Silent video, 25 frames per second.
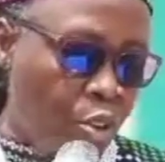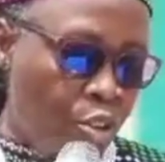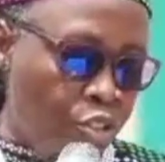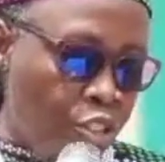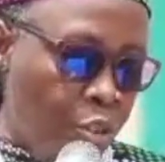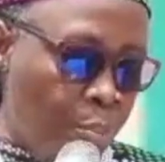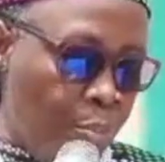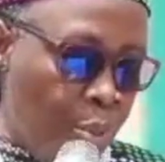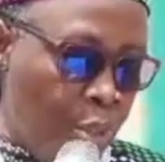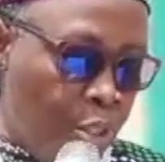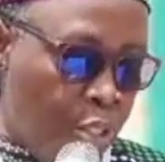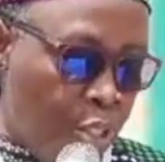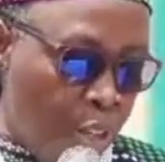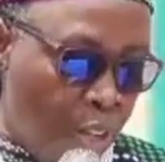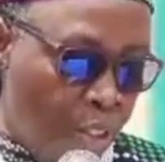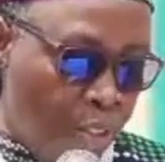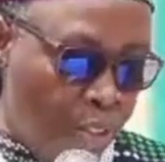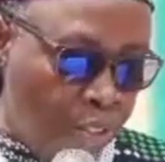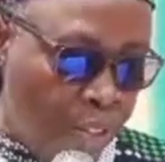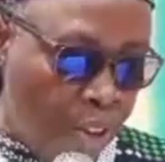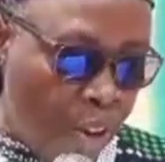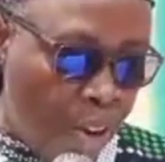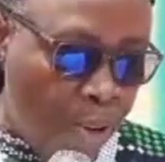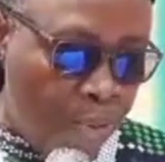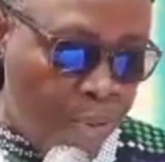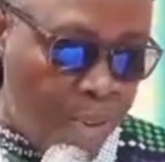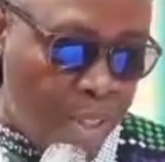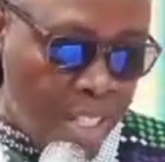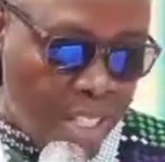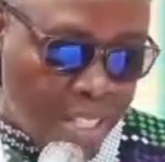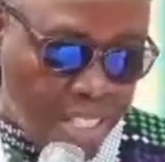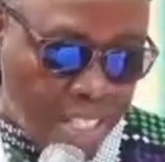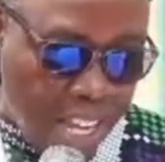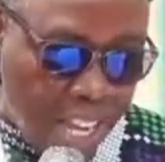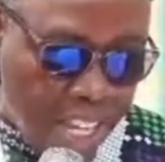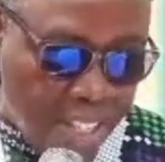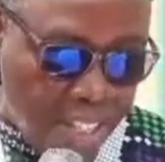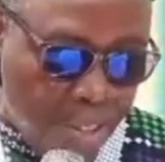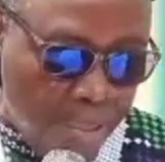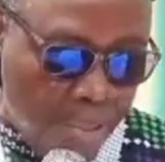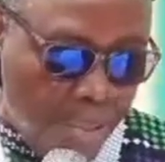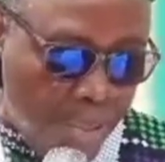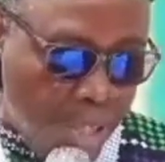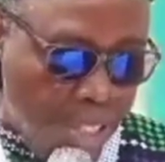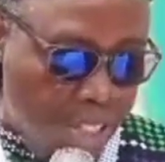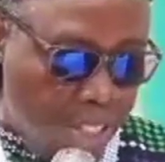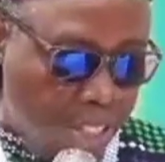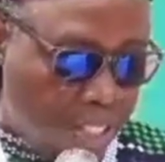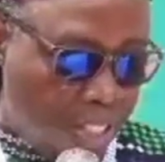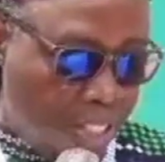contribution of this
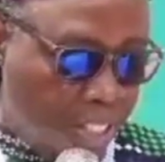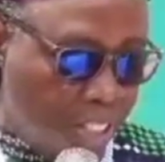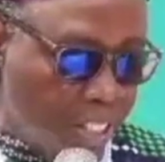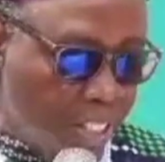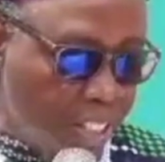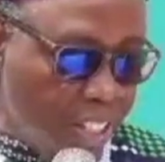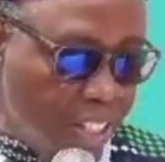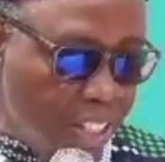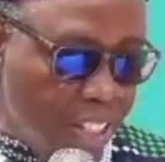edifice